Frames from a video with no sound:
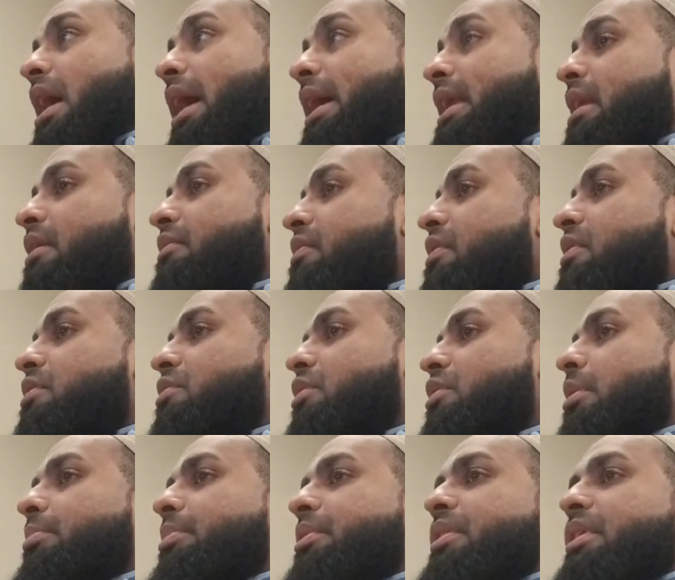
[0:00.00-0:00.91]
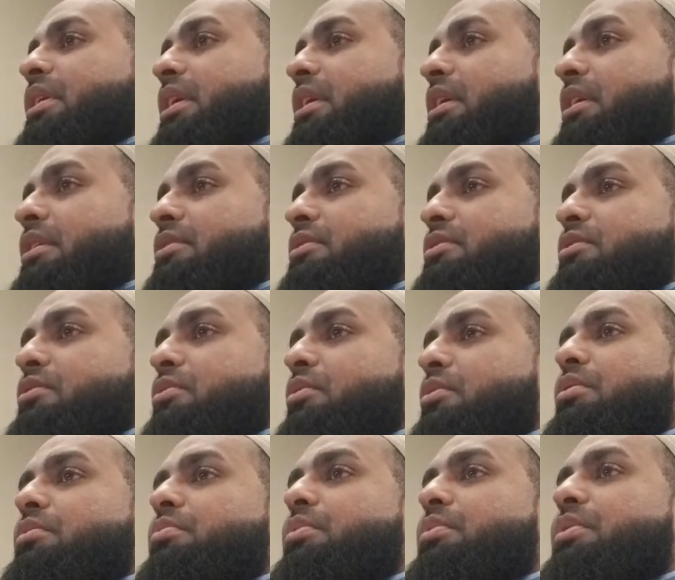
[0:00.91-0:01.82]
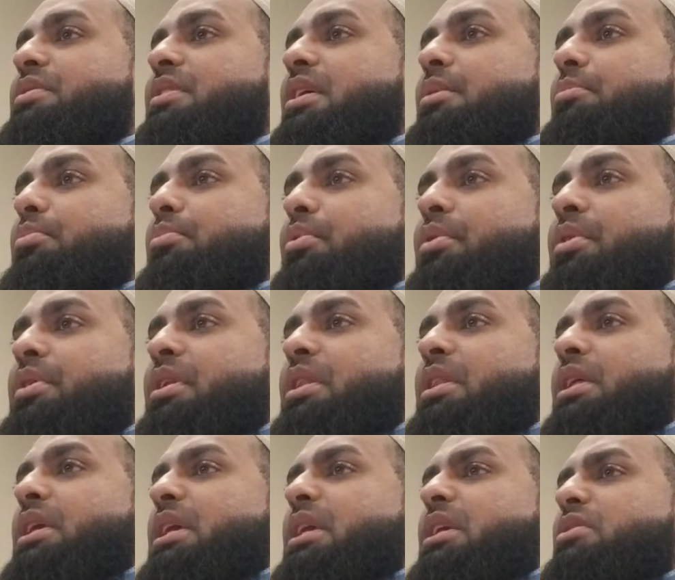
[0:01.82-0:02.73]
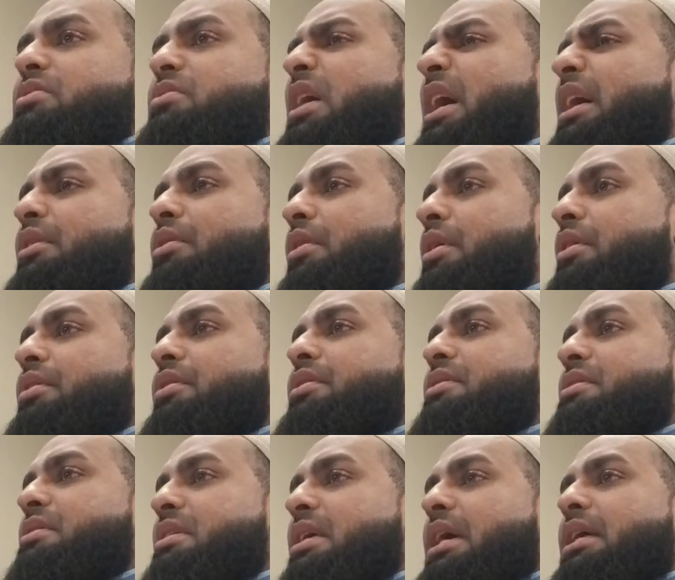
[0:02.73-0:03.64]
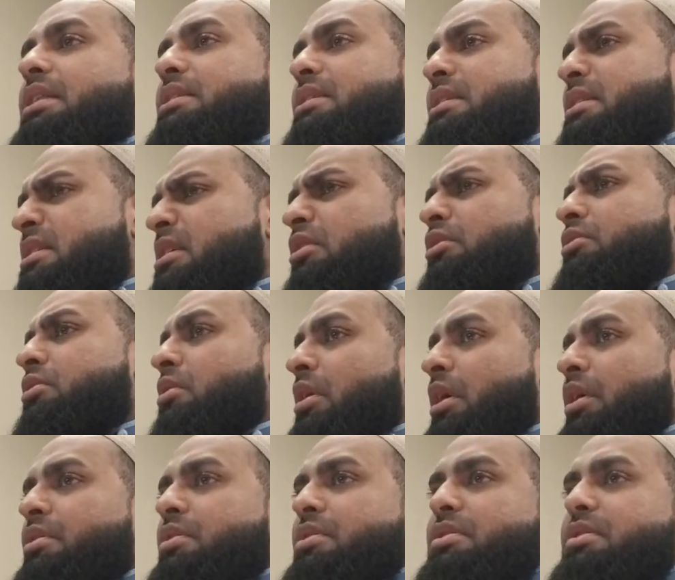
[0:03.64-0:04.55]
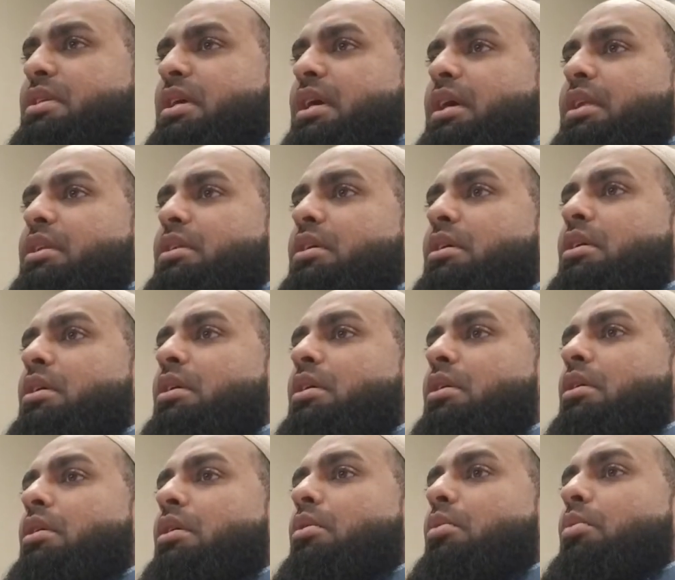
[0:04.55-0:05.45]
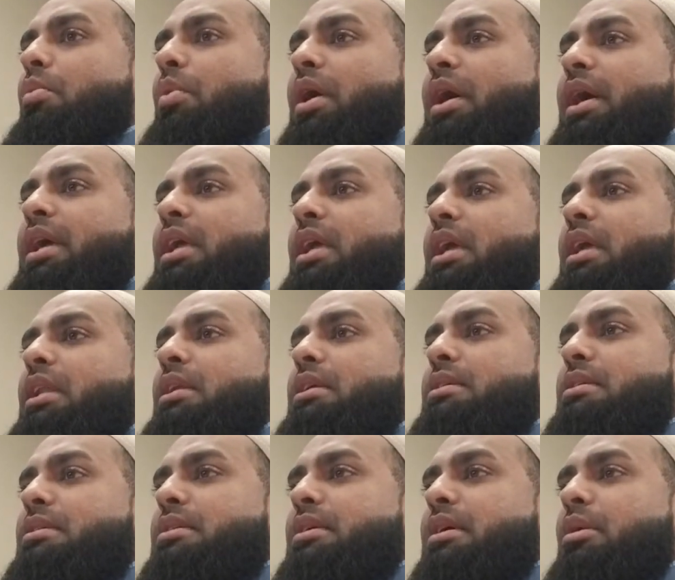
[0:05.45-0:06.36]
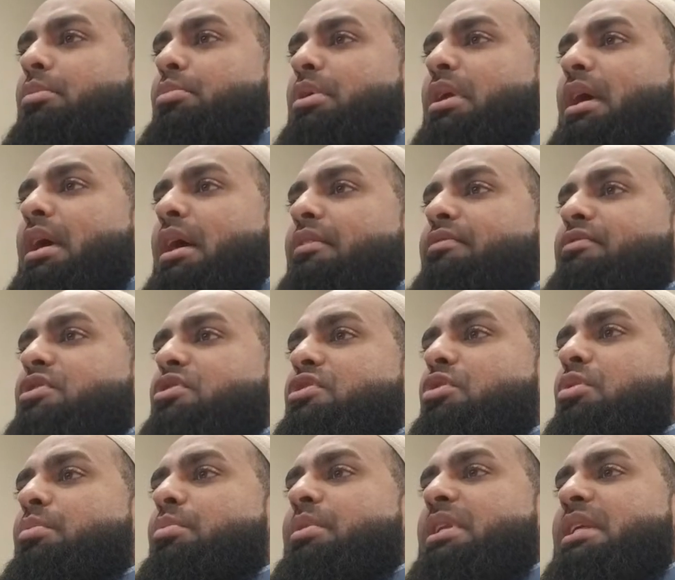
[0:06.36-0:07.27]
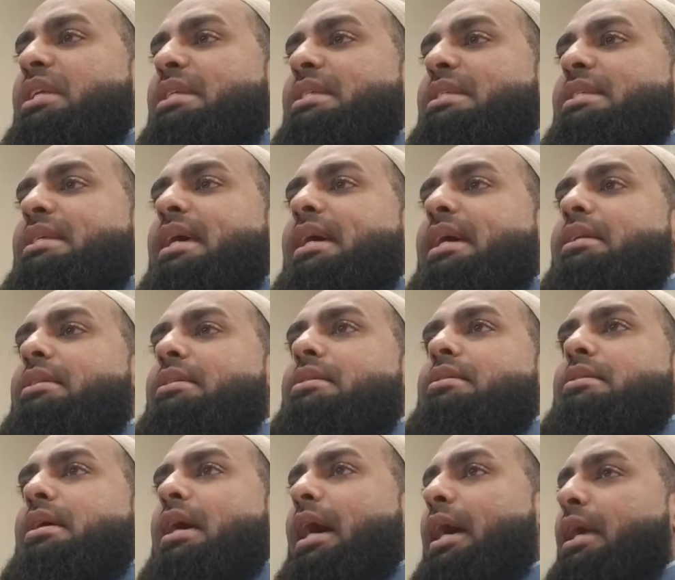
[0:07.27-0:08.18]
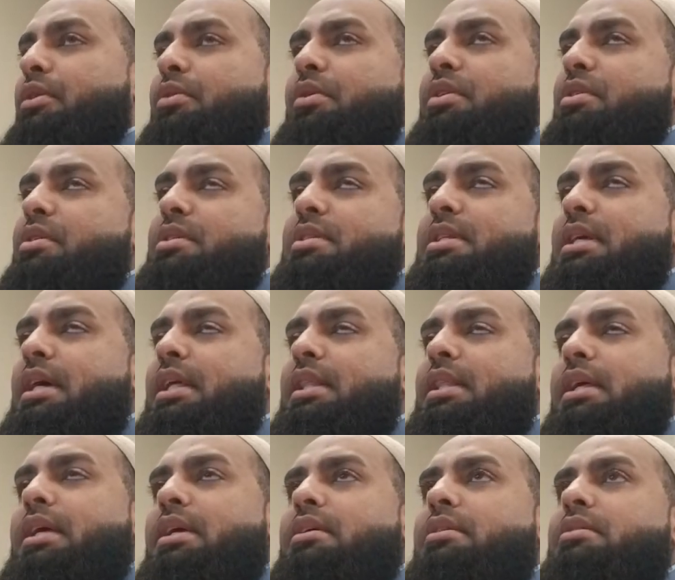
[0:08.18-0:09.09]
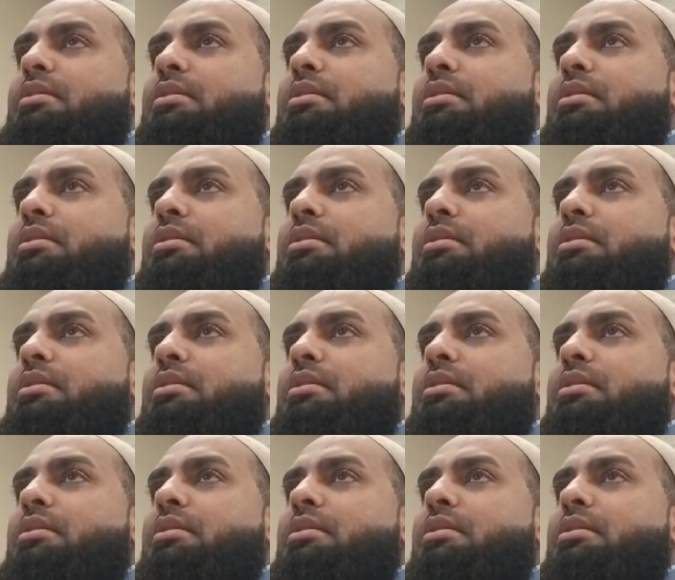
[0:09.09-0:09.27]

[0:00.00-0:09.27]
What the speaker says: I never grew up in the East, nor was I born in the East, so I don't understand, still don't understand, why in Islam we have so many sects. I don't understand that.